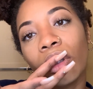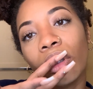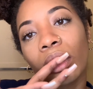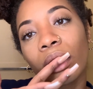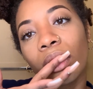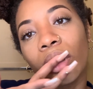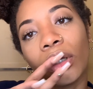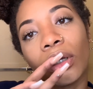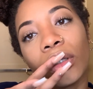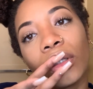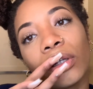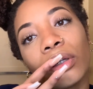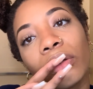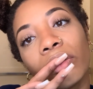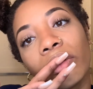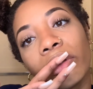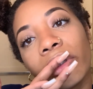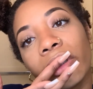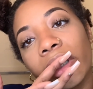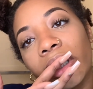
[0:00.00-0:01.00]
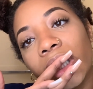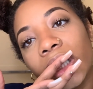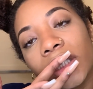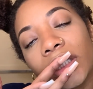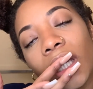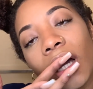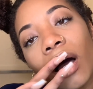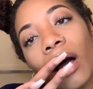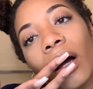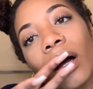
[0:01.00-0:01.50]
And a little bit at the
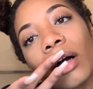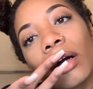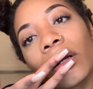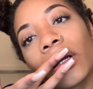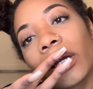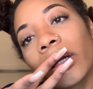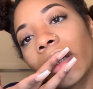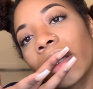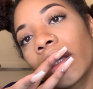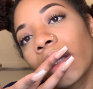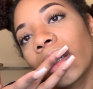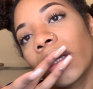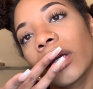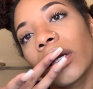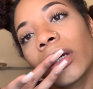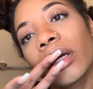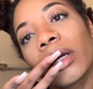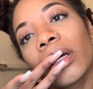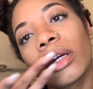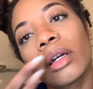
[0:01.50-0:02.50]
top right here.